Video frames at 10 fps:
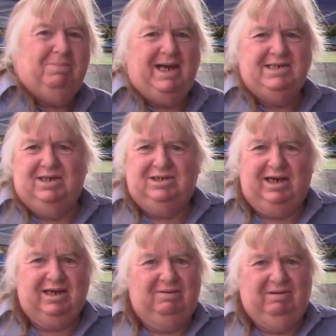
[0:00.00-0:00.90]
Our pace to
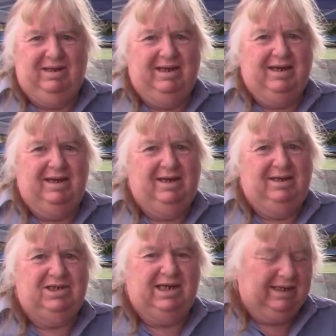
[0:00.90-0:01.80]
check everything
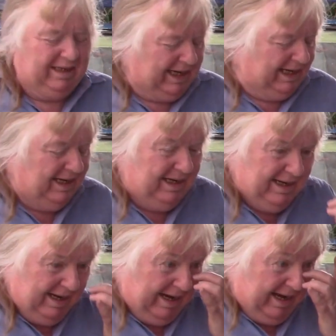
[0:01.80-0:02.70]
and check again.
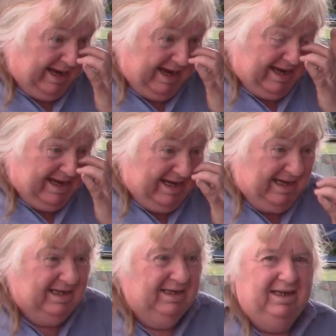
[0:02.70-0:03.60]

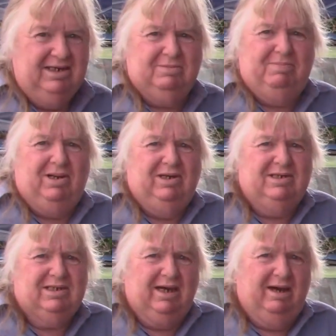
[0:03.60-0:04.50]
Years upon
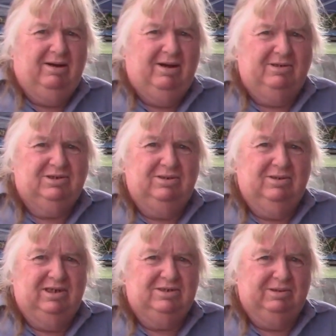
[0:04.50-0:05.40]
years ago I was
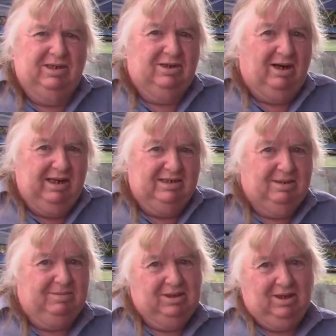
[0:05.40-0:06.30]
doing this with the dolly,
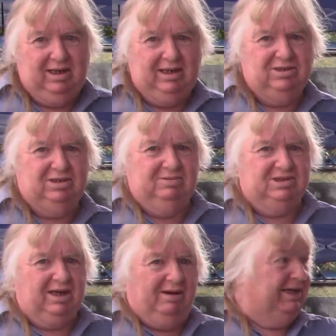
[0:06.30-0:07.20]
except the dolly engine
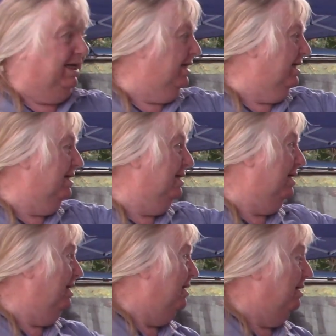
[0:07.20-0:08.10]
was going in
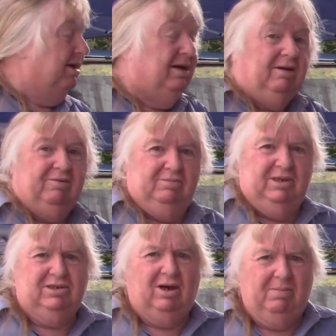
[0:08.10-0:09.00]
from
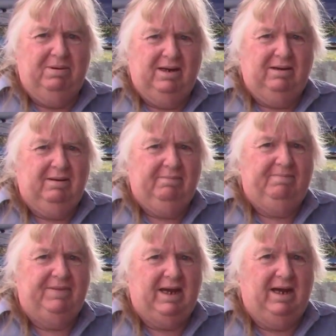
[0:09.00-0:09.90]
the top.
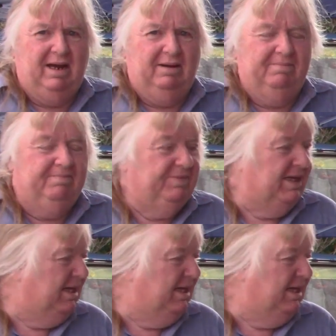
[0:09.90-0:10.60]
Now